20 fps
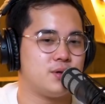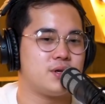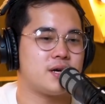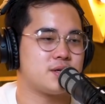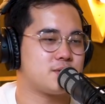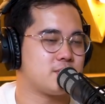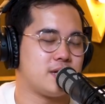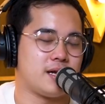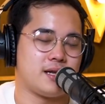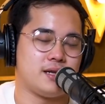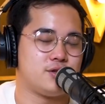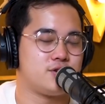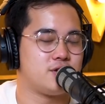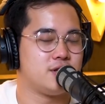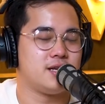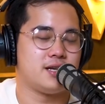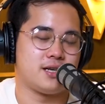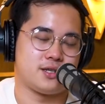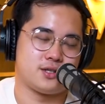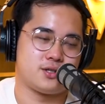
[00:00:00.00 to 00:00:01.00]
So you guys were like
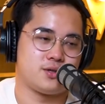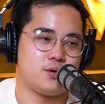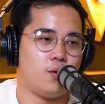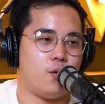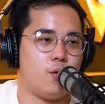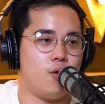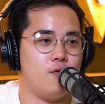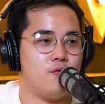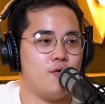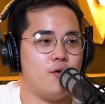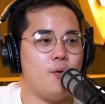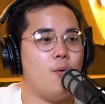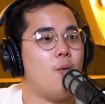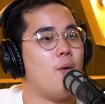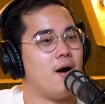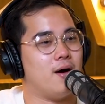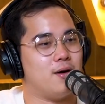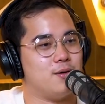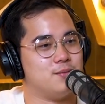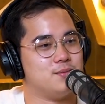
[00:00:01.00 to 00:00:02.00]
literally like just
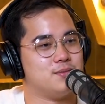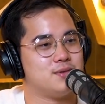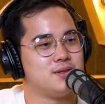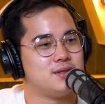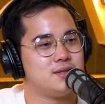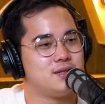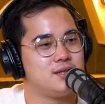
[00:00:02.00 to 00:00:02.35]
overwhelmed.